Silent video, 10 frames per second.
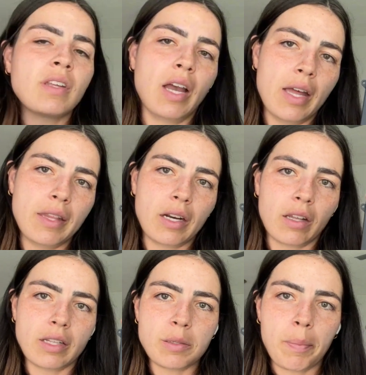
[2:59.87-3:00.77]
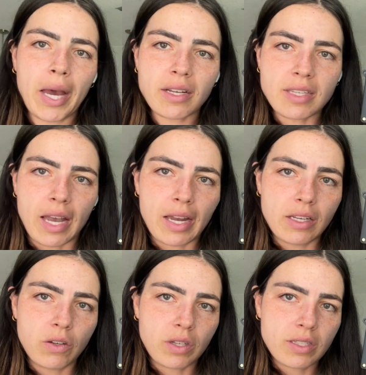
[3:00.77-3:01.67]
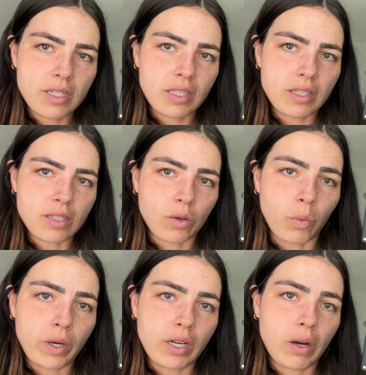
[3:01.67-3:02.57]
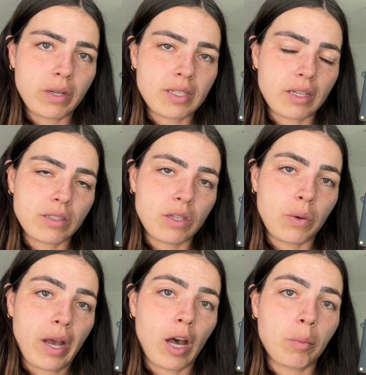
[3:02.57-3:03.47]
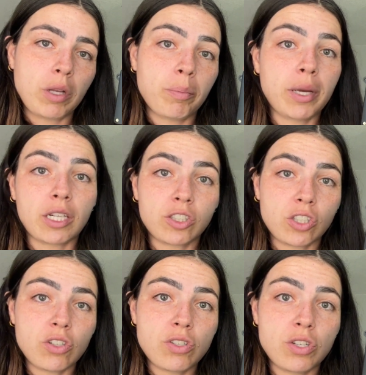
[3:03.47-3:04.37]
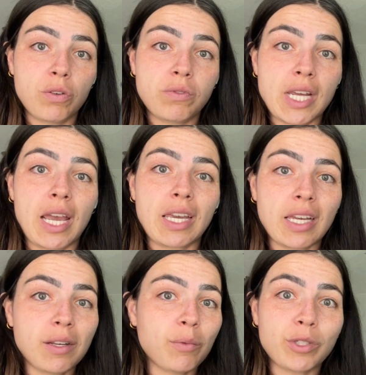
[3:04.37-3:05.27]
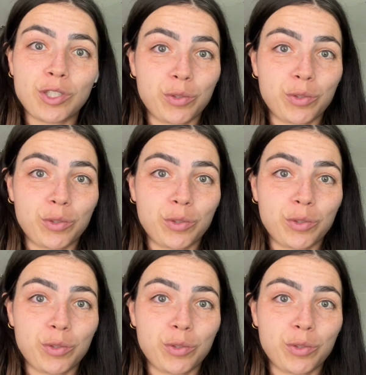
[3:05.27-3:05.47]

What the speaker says: And then on this back side, you can see in this little window, it tells you how many pictures you've taken, which is